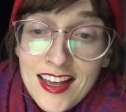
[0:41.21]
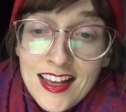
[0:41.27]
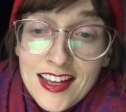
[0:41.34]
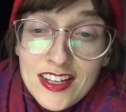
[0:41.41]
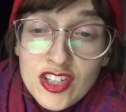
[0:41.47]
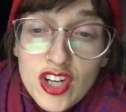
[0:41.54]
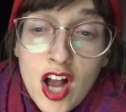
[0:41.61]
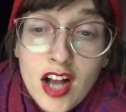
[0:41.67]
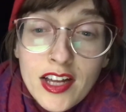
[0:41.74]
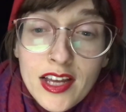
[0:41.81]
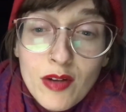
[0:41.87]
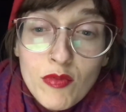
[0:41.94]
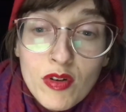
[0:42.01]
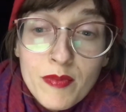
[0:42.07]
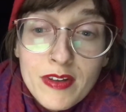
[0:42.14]
A
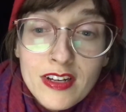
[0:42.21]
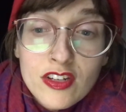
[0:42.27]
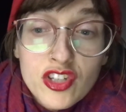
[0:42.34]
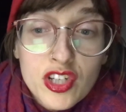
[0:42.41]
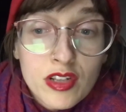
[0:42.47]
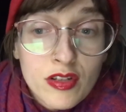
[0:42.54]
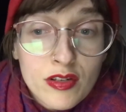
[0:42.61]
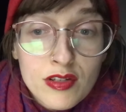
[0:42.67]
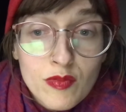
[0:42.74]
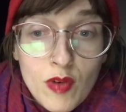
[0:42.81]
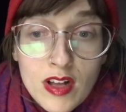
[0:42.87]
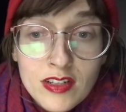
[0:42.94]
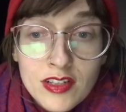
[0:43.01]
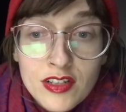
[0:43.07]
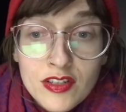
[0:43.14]
jogging woman, she looks
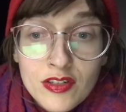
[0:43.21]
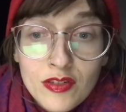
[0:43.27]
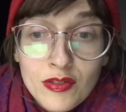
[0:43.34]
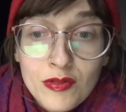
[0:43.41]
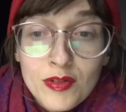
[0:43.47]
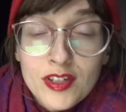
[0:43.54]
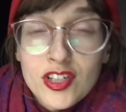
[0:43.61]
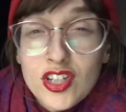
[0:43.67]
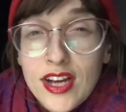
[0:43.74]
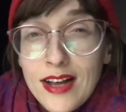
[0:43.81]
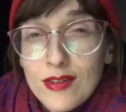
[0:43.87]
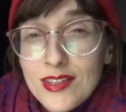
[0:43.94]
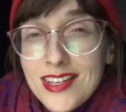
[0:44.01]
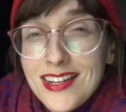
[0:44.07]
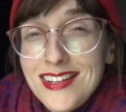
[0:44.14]
well to do,
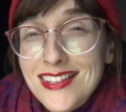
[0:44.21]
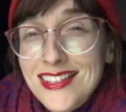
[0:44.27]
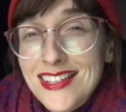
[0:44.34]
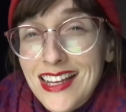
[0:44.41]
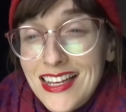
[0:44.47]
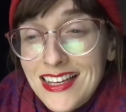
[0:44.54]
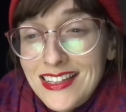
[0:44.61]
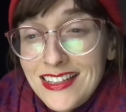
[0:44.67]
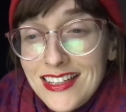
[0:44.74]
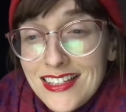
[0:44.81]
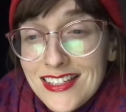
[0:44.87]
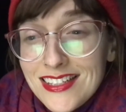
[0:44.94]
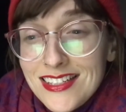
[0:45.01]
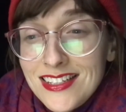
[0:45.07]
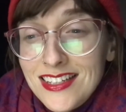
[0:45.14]
shouts at a
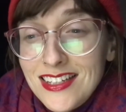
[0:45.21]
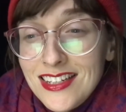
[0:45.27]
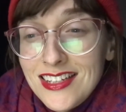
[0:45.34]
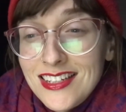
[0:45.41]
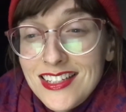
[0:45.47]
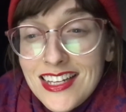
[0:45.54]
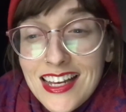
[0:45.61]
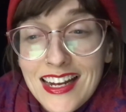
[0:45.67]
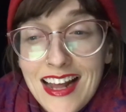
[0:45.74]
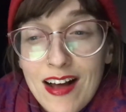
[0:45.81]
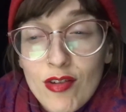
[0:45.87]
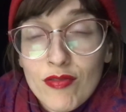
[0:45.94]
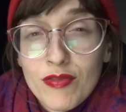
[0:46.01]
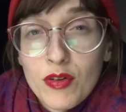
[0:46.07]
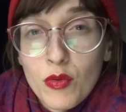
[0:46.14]
cyclist to get out
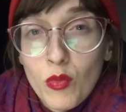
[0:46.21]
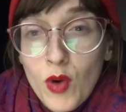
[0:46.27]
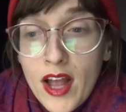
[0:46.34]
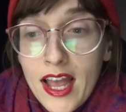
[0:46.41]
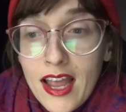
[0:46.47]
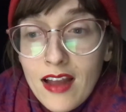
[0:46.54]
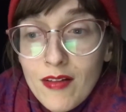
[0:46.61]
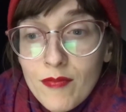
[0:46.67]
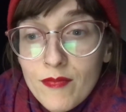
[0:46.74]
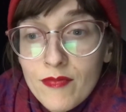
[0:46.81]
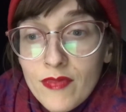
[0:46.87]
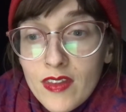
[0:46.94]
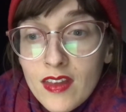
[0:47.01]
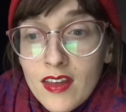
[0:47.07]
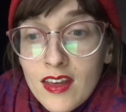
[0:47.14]
of her way.
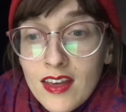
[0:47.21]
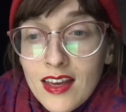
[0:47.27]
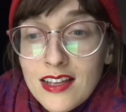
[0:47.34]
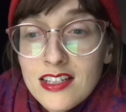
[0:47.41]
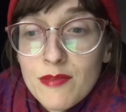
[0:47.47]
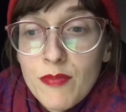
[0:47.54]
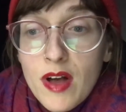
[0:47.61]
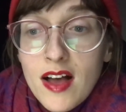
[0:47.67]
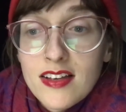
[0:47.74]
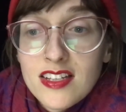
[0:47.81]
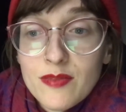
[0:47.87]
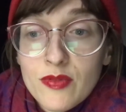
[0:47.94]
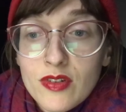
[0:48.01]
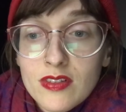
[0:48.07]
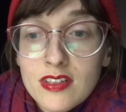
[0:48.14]
It's
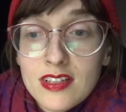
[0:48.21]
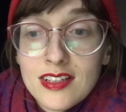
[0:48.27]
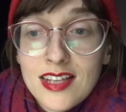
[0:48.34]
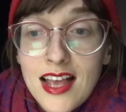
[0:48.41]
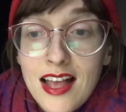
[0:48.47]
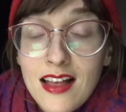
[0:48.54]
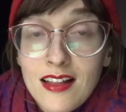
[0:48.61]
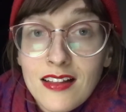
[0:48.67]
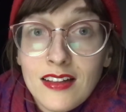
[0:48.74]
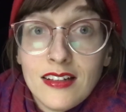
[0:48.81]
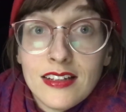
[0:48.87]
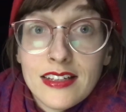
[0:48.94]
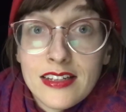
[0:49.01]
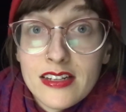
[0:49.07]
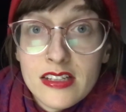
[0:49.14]
impossible to tell
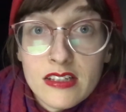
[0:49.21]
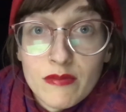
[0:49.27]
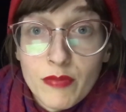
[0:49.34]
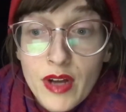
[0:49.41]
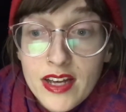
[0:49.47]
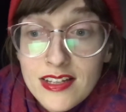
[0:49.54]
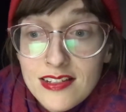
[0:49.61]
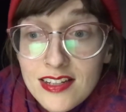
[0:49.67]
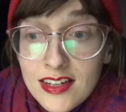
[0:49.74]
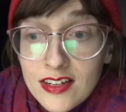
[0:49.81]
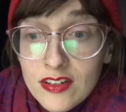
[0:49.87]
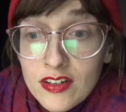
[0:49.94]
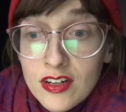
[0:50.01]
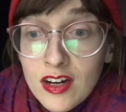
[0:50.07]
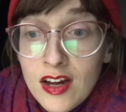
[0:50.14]
innocent
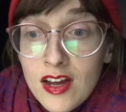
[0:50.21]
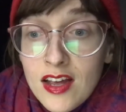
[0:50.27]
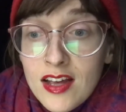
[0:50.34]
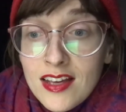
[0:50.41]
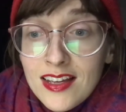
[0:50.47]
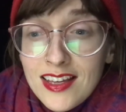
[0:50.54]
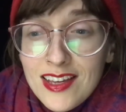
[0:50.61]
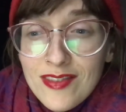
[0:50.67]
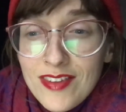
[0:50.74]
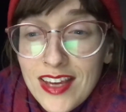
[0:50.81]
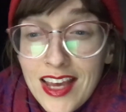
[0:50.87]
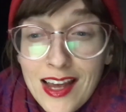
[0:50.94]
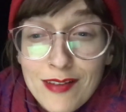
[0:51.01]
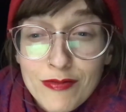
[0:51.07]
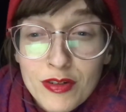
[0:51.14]
bystander
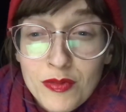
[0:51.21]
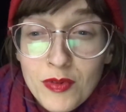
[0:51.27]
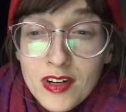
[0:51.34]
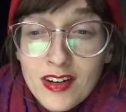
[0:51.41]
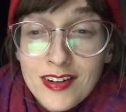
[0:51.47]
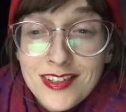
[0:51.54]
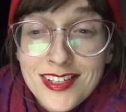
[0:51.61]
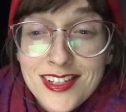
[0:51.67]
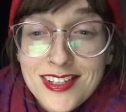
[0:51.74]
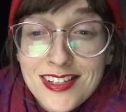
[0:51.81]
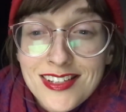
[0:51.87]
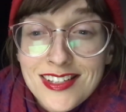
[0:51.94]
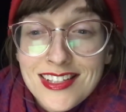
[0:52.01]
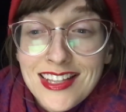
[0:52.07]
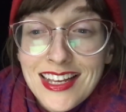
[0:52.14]
giving everyone our
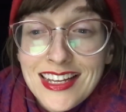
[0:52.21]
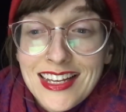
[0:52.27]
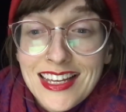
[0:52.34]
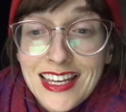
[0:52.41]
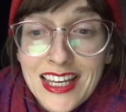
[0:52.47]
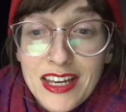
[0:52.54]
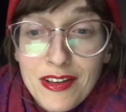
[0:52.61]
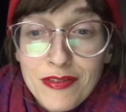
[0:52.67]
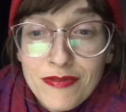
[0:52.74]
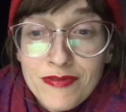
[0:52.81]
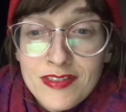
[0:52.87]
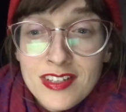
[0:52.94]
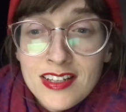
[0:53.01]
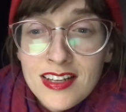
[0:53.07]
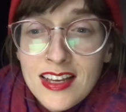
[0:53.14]
distance like a
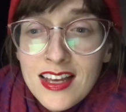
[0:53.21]
gift